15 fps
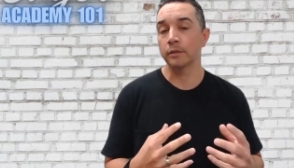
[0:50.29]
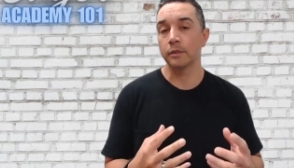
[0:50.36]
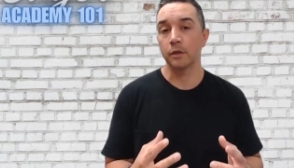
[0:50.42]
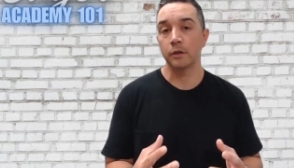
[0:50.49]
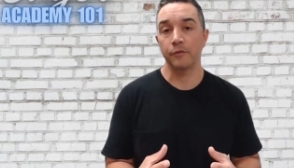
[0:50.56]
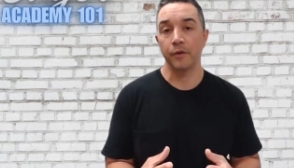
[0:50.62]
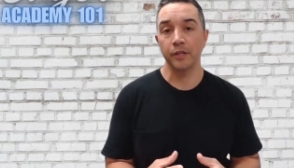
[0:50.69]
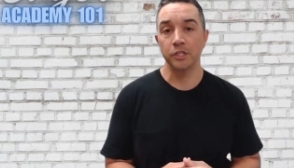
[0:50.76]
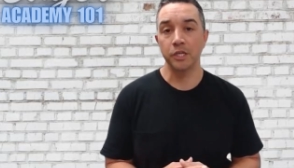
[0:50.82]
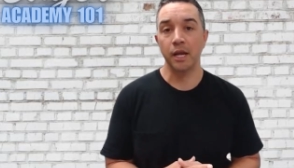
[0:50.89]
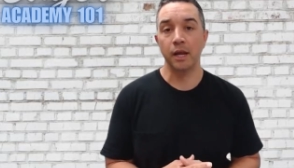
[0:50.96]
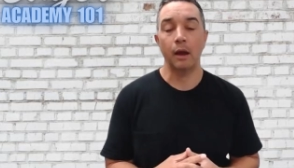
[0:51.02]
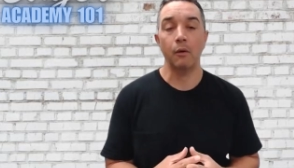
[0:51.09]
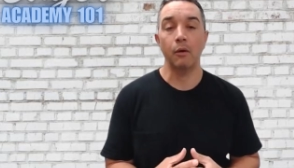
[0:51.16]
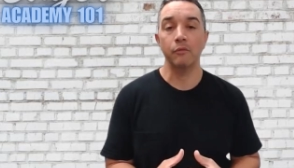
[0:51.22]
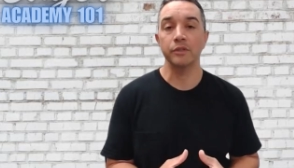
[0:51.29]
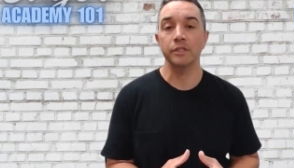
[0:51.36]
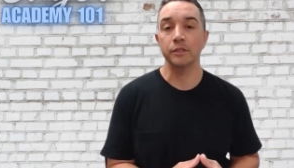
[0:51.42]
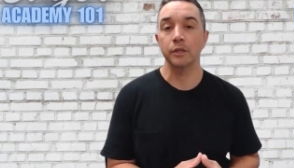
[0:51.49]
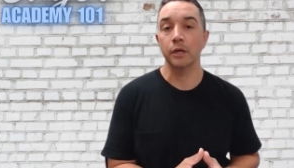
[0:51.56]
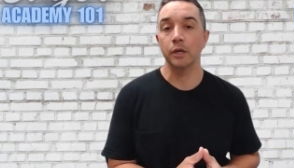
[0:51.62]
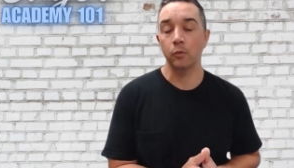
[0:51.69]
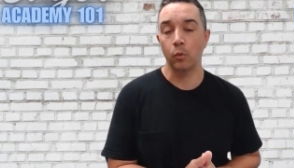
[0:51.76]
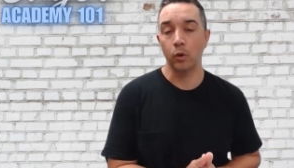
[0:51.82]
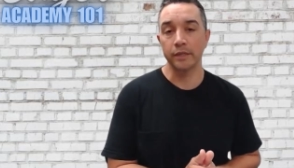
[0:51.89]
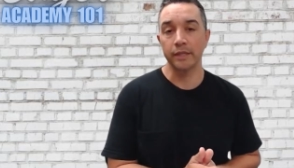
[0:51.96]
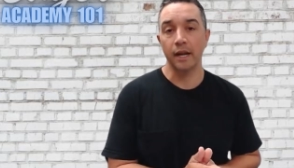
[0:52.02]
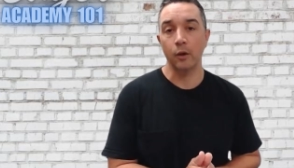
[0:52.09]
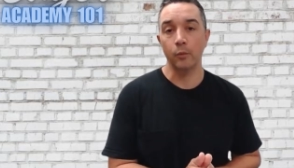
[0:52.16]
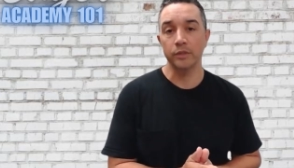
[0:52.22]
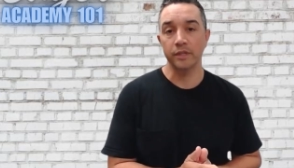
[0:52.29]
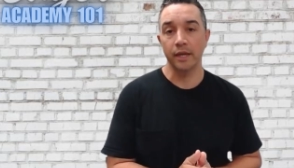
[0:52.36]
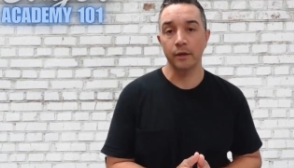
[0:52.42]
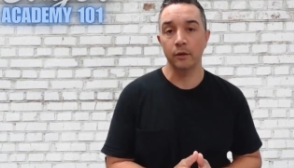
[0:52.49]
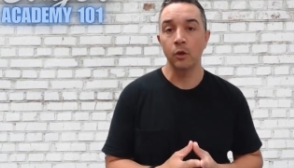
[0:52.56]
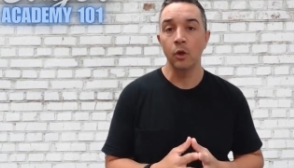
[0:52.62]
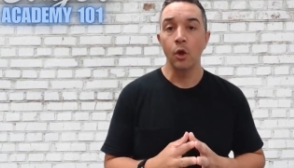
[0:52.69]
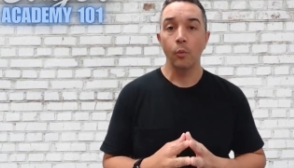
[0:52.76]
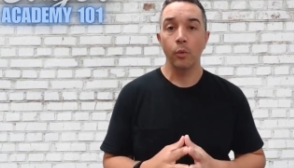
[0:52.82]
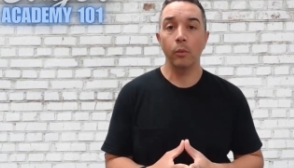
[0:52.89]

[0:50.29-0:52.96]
a certified check, however you're going to work that out with title.